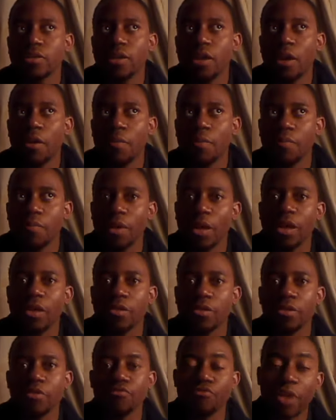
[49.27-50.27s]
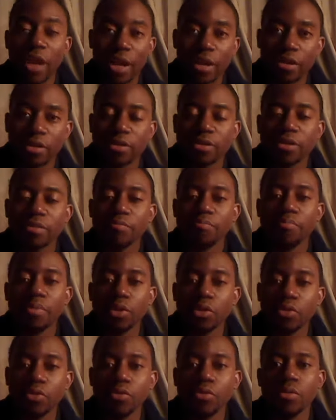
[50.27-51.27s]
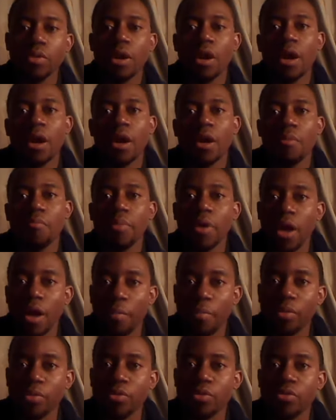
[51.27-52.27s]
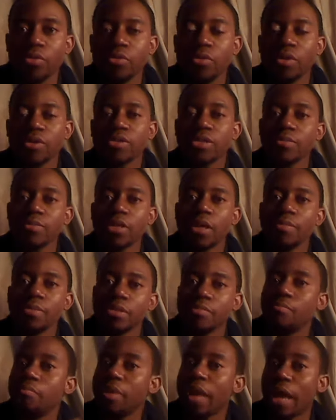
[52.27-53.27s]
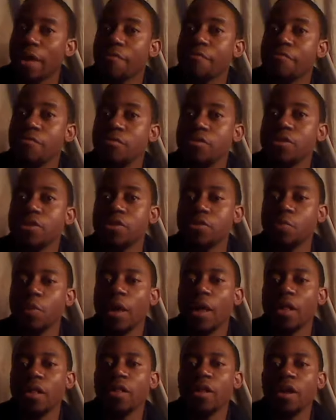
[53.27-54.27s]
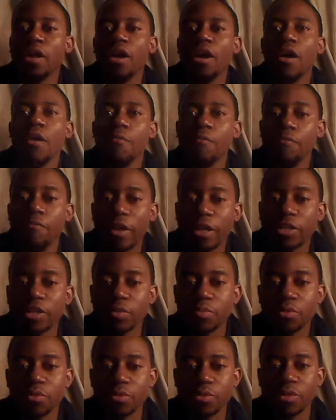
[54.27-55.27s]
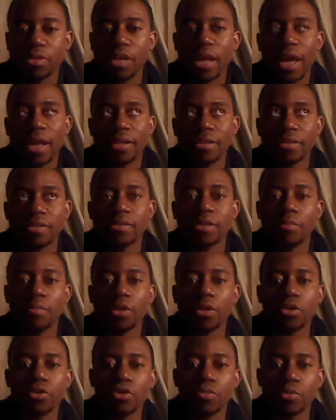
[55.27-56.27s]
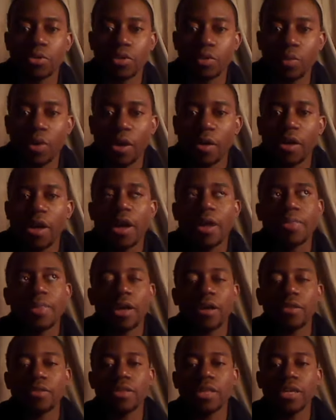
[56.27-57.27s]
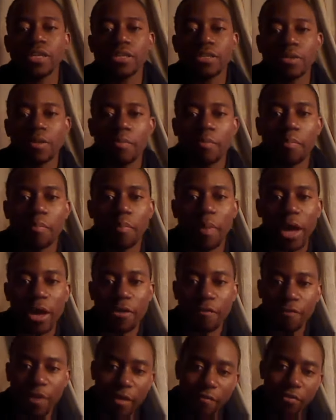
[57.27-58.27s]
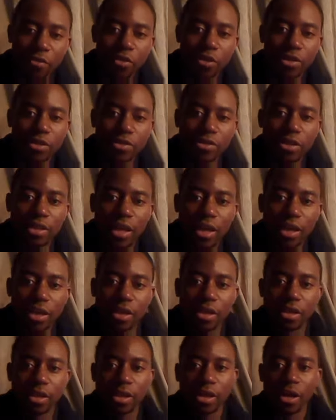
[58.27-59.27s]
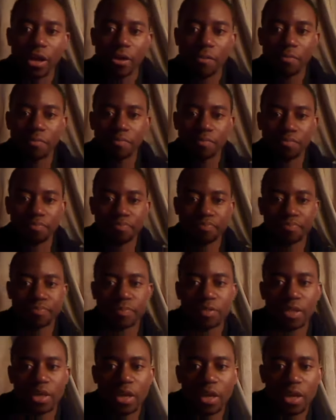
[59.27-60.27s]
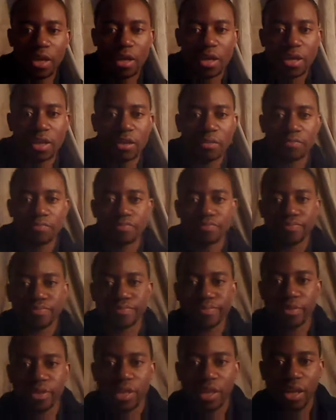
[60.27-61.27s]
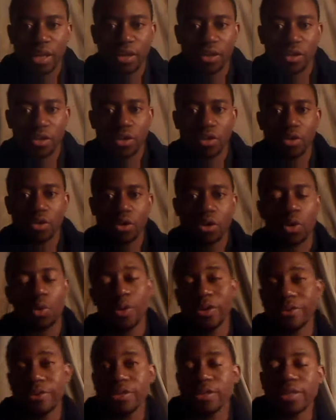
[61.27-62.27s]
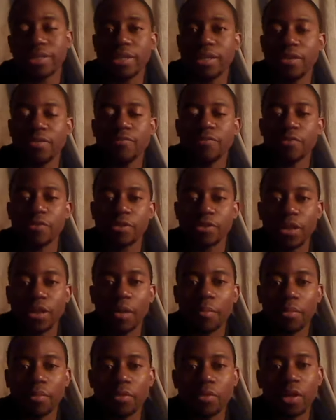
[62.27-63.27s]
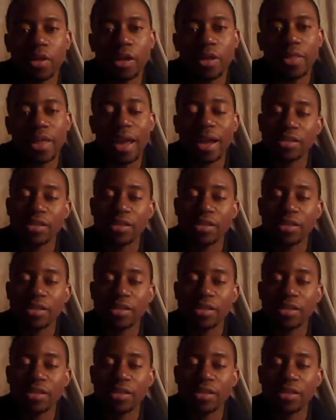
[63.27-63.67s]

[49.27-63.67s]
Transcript: um, in red, blue, purple, sometimes in black fruits as well, and um, vegetables and some legumes as well. Now these bioflavonoids like um, like quercetin, for example, they